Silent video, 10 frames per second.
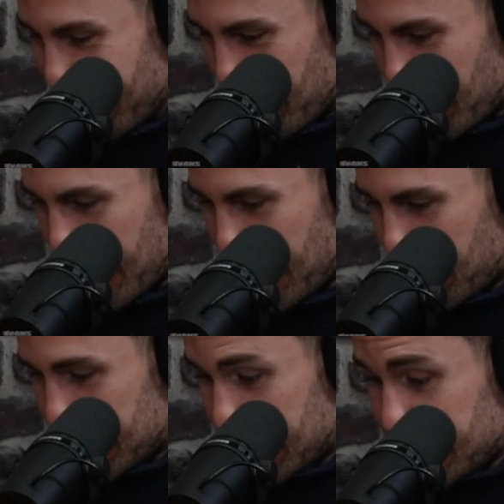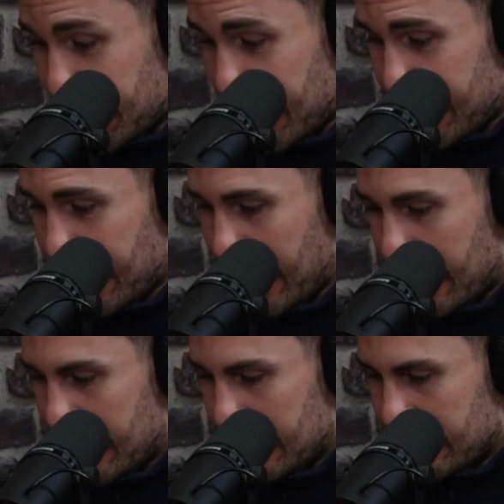Where we did see
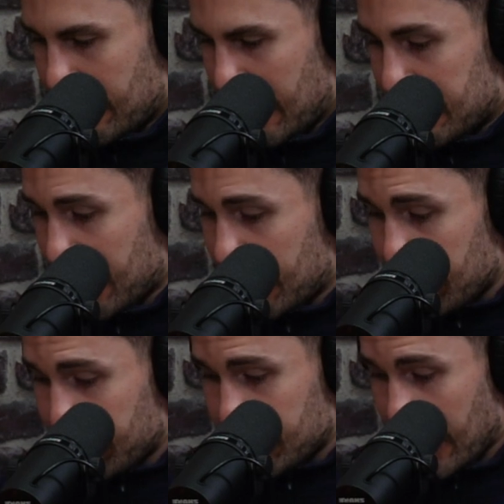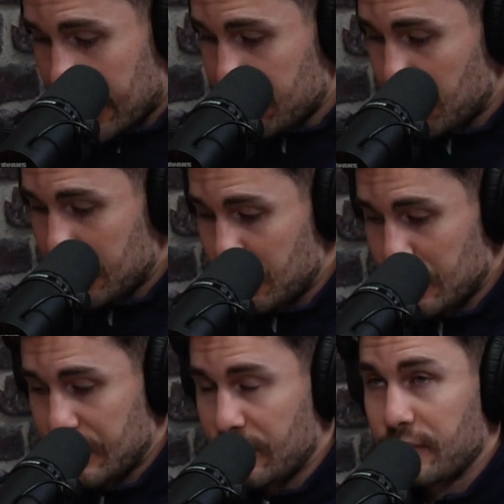a negative change, which
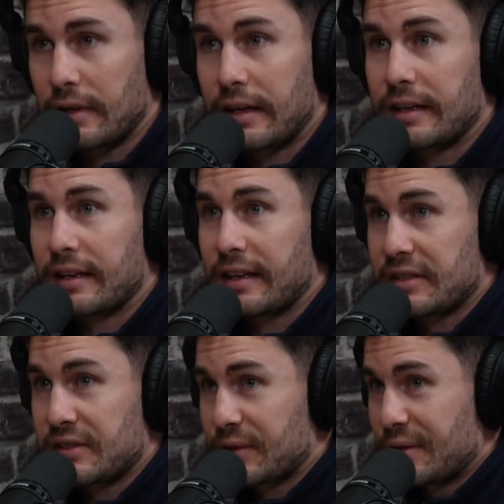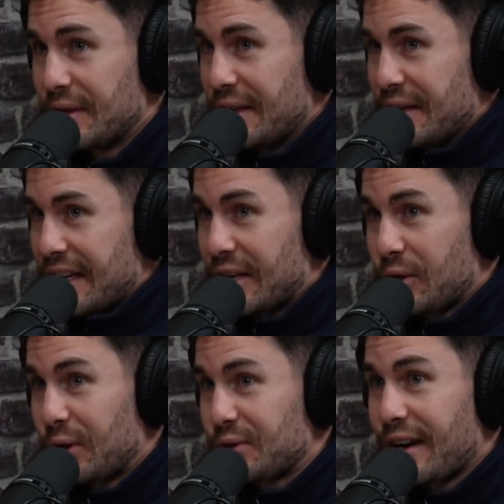was, I guess, in
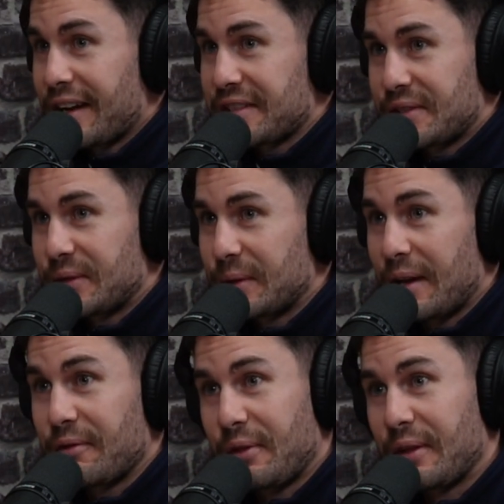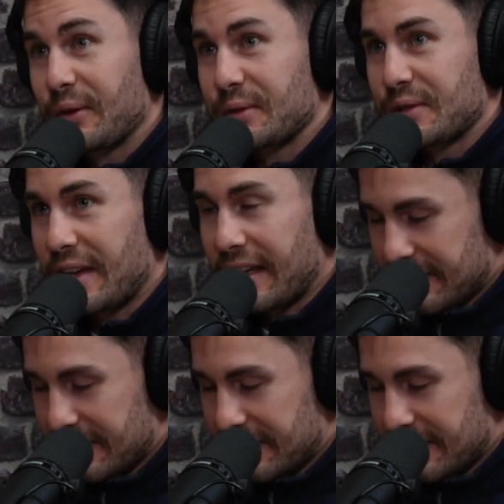contrast to everything else that...